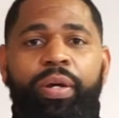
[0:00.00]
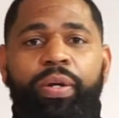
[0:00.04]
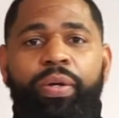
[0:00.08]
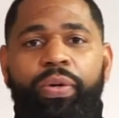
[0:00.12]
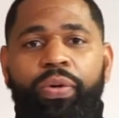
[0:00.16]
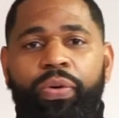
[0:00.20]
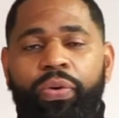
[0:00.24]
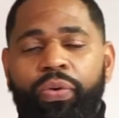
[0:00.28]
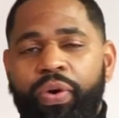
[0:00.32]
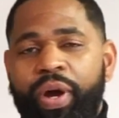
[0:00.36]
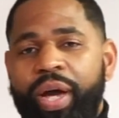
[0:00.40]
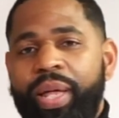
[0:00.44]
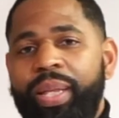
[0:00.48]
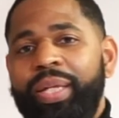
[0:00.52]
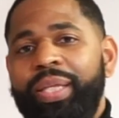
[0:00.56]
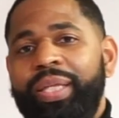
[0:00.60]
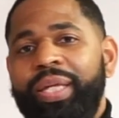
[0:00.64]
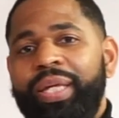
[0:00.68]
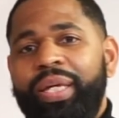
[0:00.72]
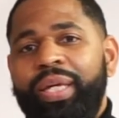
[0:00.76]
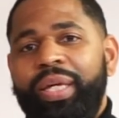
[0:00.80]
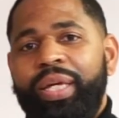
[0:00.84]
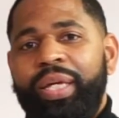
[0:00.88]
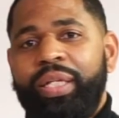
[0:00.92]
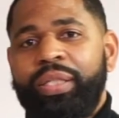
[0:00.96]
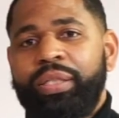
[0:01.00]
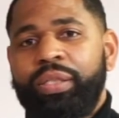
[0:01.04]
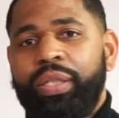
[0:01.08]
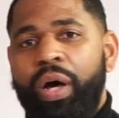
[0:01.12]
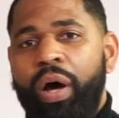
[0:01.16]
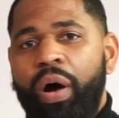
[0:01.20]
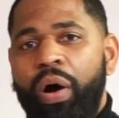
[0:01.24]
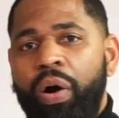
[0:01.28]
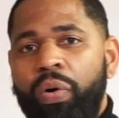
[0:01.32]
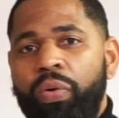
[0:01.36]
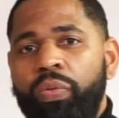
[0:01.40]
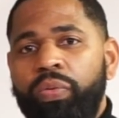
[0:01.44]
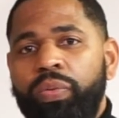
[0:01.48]
credit is
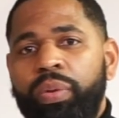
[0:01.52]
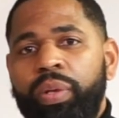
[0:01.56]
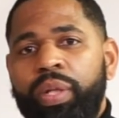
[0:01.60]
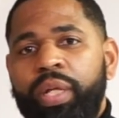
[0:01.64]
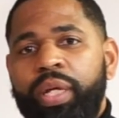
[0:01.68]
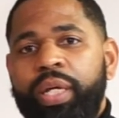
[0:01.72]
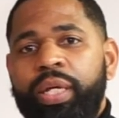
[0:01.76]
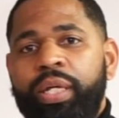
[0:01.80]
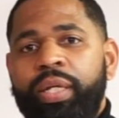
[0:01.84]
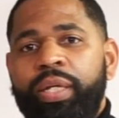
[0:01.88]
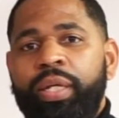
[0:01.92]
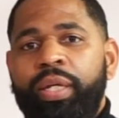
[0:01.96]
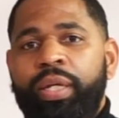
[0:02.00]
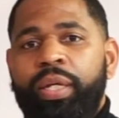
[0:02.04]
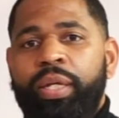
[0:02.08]
only